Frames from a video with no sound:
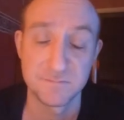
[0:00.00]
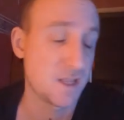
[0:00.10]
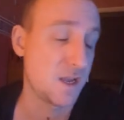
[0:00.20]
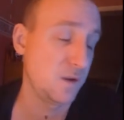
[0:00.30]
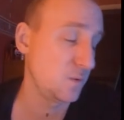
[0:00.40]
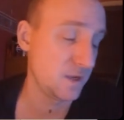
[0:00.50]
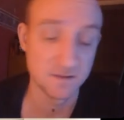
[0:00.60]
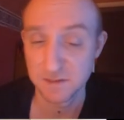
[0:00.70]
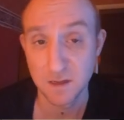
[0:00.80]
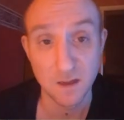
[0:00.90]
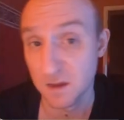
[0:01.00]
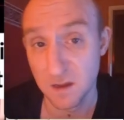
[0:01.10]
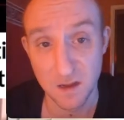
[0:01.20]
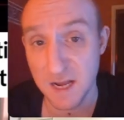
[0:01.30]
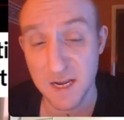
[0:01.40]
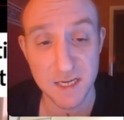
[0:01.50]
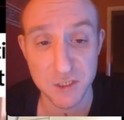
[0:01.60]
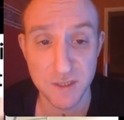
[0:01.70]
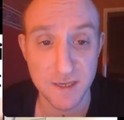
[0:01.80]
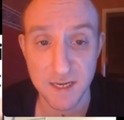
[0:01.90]
Anyway, I'll catch
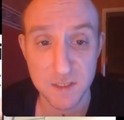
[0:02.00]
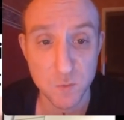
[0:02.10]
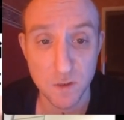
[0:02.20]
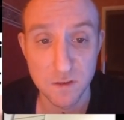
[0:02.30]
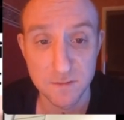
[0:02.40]
you in the next one.